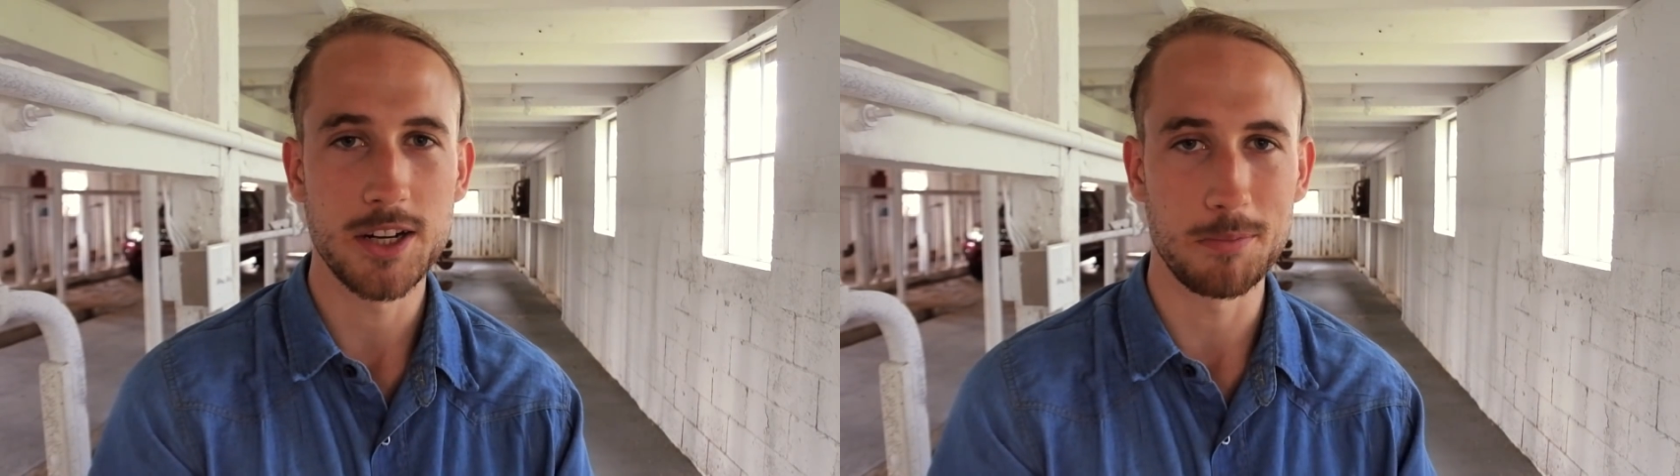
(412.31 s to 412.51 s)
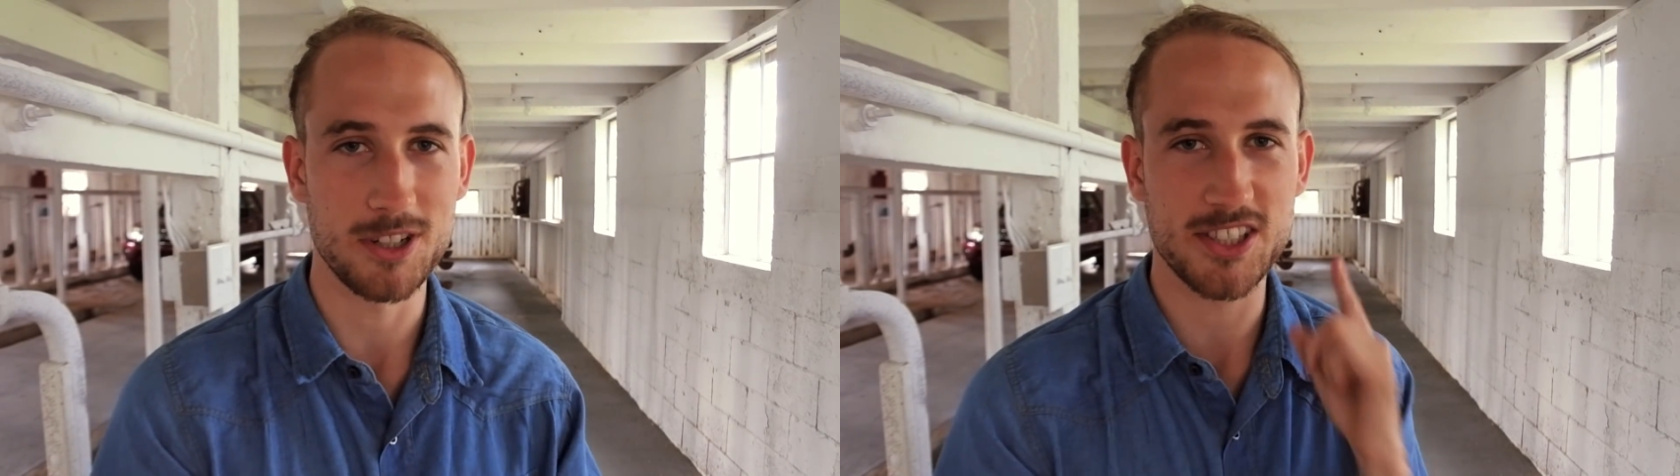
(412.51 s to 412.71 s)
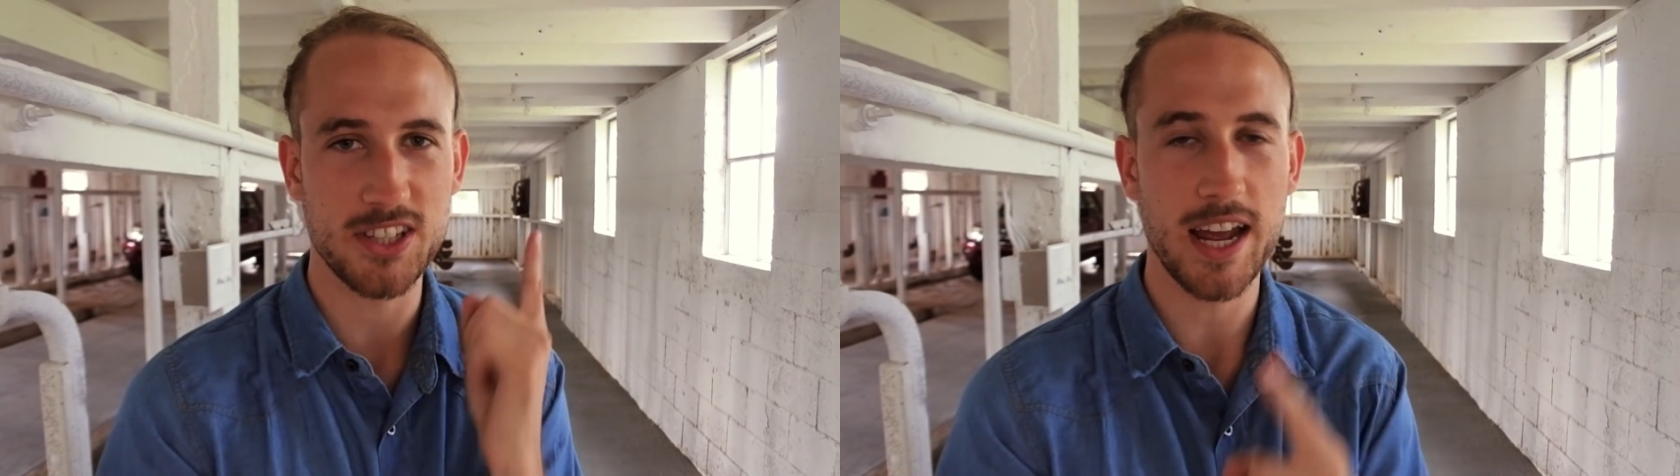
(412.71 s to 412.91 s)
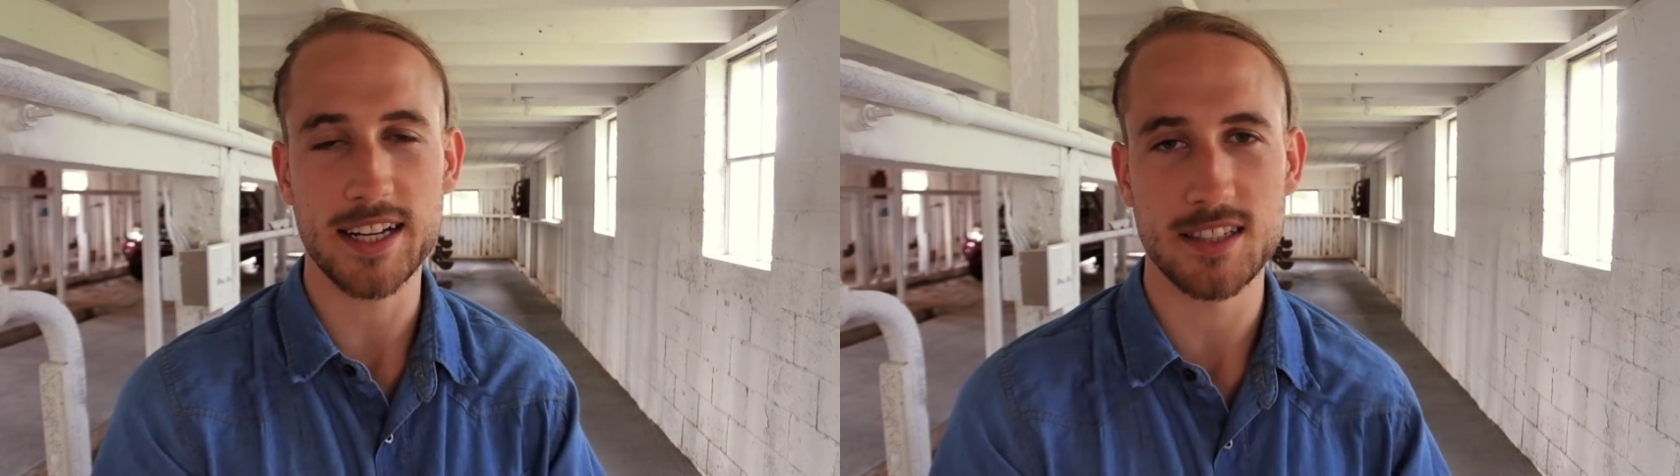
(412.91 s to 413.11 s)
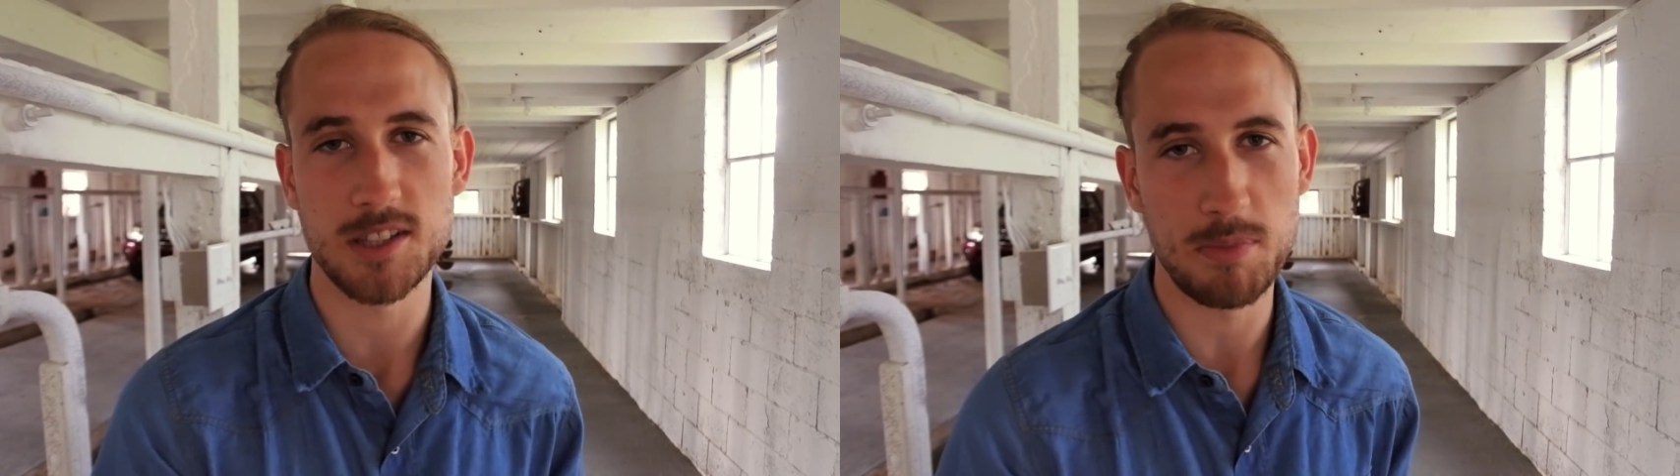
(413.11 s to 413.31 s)
number
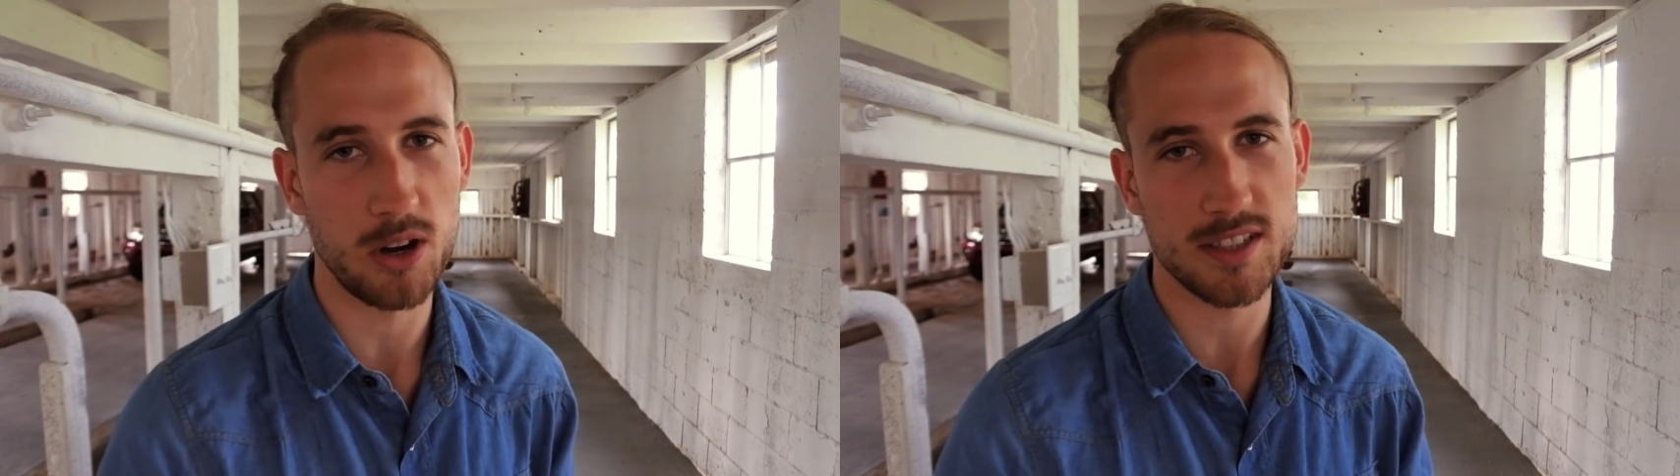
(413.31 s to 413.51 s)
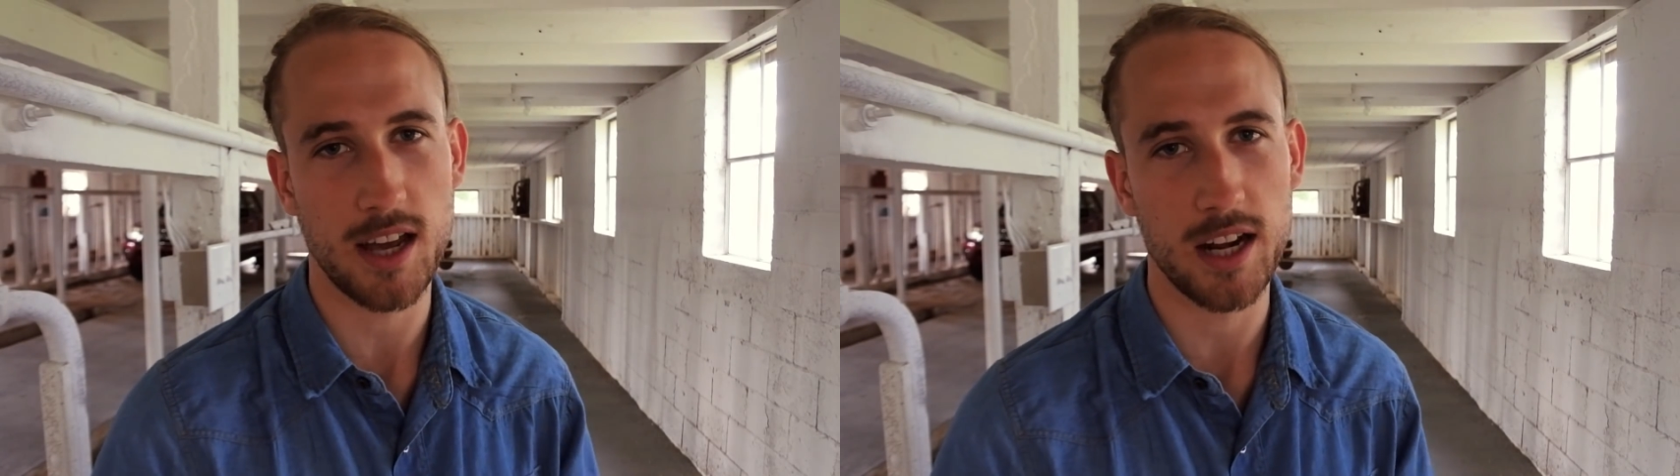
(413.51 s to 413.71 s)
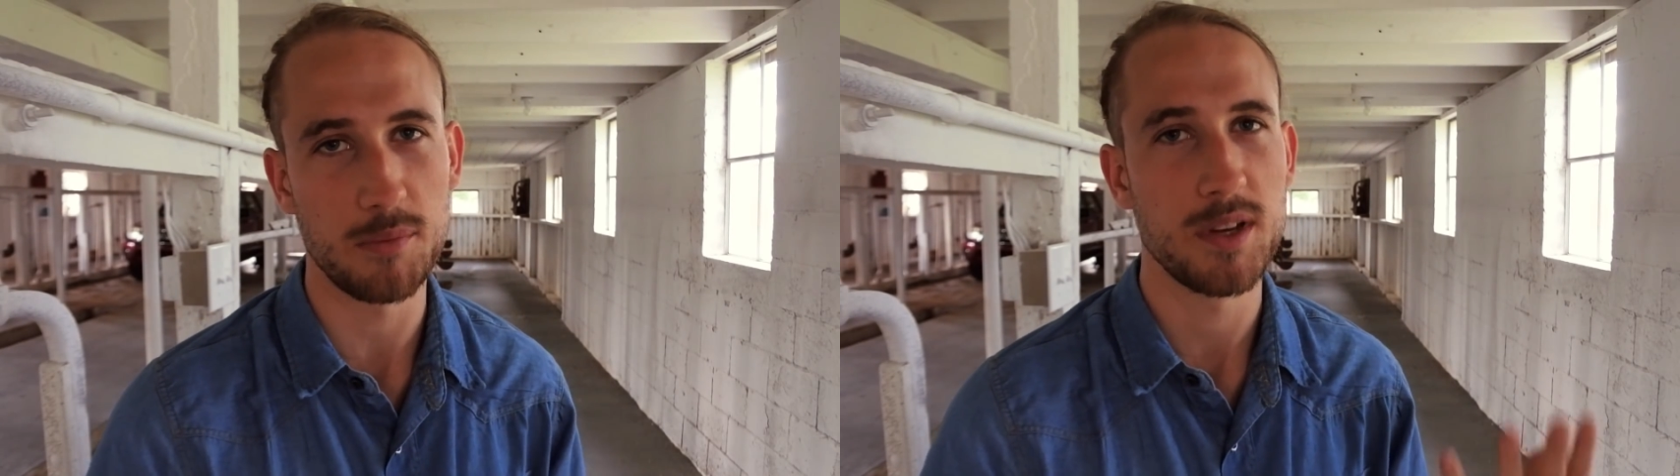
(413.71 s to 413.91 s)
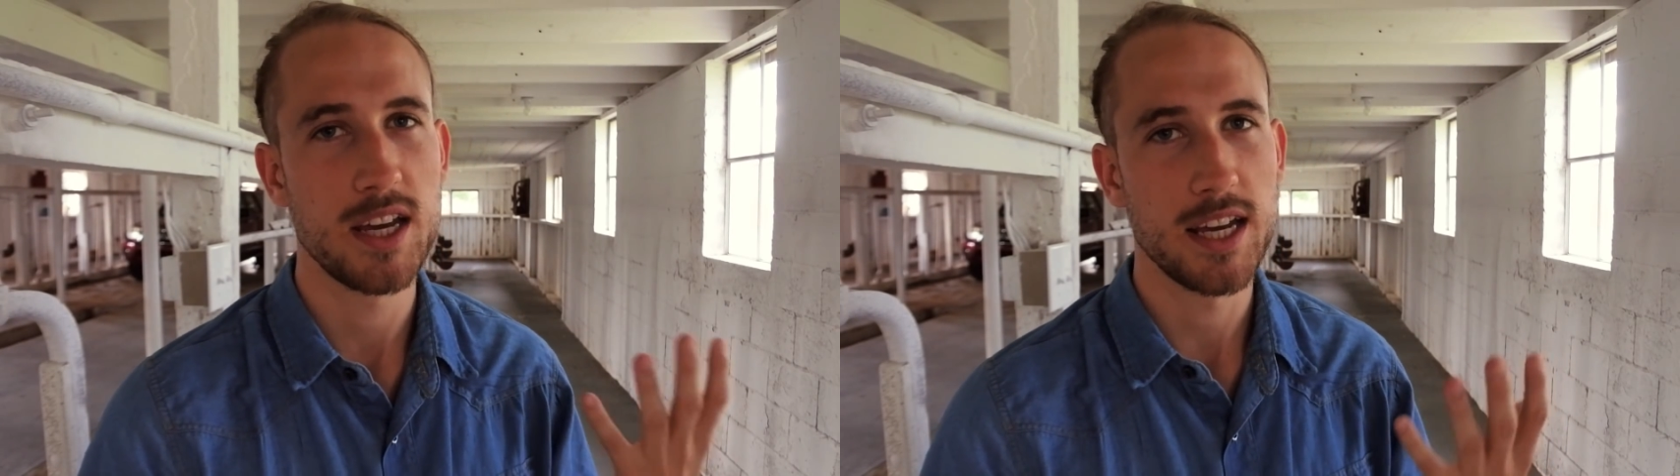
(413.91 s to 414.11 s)
6. It's a bonus item.